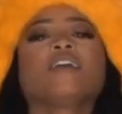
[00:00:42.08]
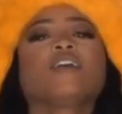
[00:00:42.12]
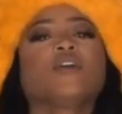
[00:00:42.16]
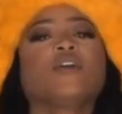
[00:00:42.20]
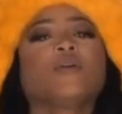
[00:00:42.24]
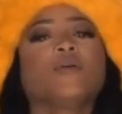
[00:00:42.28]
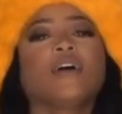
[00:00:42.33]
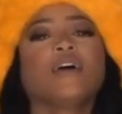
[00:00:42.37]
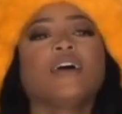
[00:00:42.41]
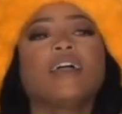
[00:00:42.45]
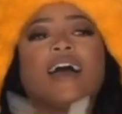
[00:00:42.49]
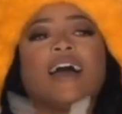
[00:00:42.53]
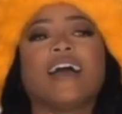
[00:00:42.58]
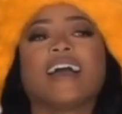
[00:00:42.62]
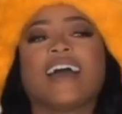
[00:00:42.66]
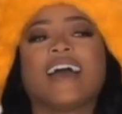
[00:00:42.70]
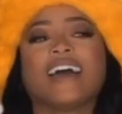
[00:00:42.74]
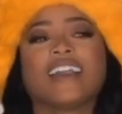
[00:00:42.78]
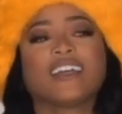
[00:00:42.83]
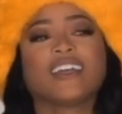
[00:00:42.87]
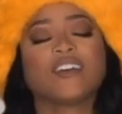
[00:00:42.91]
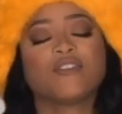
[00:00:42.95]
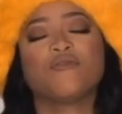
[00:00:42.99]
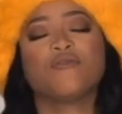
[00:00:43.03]
you know what? I
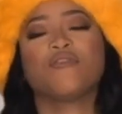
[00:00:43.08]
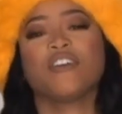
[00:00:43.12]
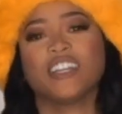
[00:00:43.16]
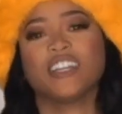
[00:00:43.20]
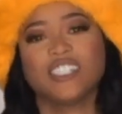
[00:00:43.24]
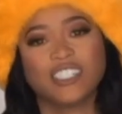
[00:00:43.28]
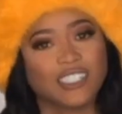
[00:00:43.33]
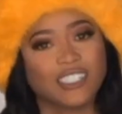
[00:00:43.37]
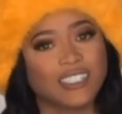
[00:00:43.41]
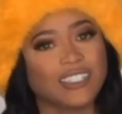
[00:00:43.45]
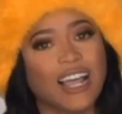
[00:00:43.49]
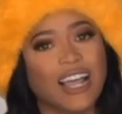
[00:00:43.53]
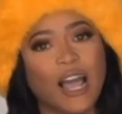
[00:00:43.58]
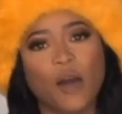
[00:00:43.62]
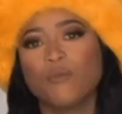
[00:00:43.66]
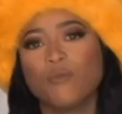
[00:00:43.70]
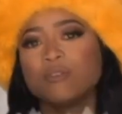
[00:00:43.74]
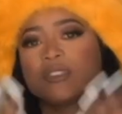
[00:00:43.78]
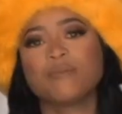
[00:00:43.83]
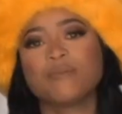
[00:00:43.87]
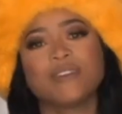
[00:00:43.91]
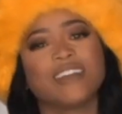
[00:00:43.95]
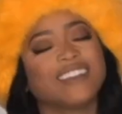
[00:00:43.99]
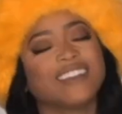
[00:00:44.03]
got a confession. I
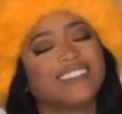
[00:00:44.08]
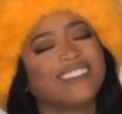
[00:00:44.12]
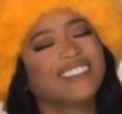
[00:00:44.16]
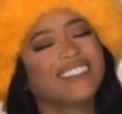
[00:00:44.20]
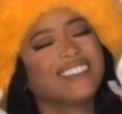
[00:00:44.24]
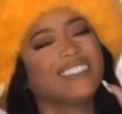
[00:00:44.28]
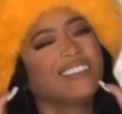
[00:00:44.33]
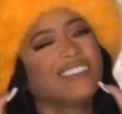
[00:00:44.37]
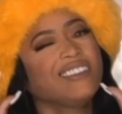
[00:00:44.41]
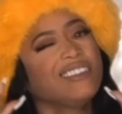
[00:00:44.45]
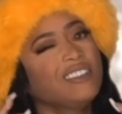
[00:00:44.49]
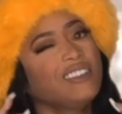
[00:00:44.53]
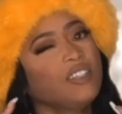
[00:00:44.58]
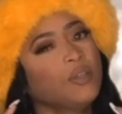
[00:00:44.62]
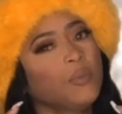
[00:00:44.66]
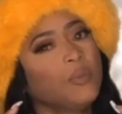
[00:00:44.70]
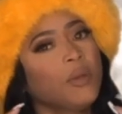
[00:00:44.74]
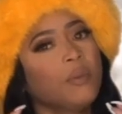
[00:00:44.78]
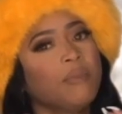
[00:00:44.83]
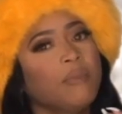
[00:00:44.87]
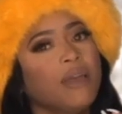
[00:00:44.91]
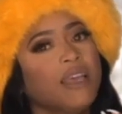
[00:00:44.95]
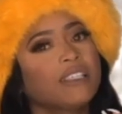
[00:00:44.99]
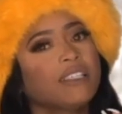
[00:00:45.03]
was being just a little
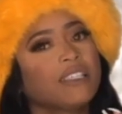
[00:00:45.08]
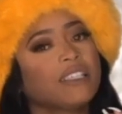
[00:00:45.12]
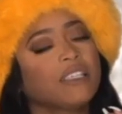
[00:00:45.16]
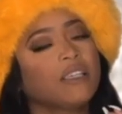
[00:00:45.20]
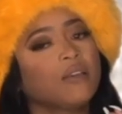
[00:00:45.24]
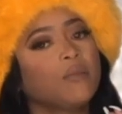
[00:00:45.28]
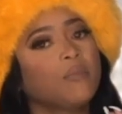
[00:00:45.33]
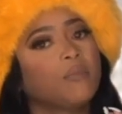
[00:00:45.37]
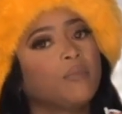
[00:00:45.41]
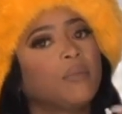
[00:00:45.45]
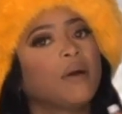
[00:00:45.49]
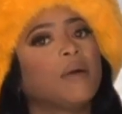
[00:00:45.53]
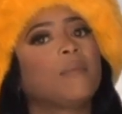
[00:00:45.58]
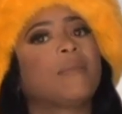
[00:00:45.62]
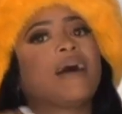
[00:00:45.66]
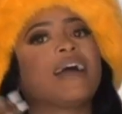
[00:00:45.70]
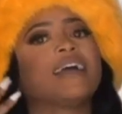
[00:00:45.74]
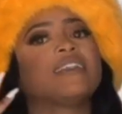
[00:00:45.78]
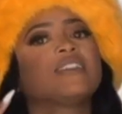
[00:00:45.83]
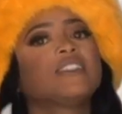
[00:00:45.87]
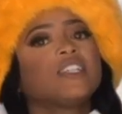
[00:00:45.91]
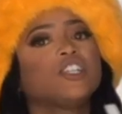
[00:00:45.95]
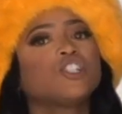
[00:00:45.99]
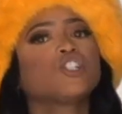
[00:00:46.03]
bit messy, but
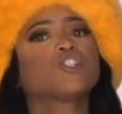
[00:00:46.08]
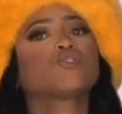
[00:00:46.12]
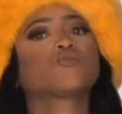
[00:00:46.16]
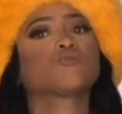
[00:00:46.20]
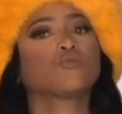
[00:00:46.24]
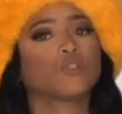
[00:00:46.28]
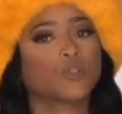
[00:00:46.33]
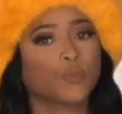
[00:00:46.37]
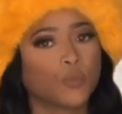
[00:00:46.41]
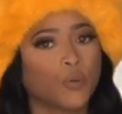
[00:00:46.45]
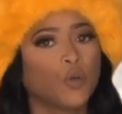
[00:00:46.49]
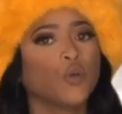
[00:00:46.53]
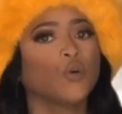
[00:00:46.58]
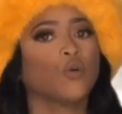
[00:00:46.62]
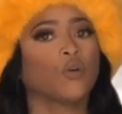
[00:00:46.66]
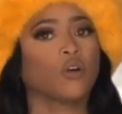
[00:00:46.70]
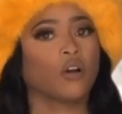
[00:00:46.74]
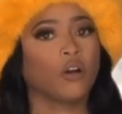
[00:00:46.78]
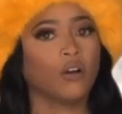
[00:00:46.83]
my intentions was pure,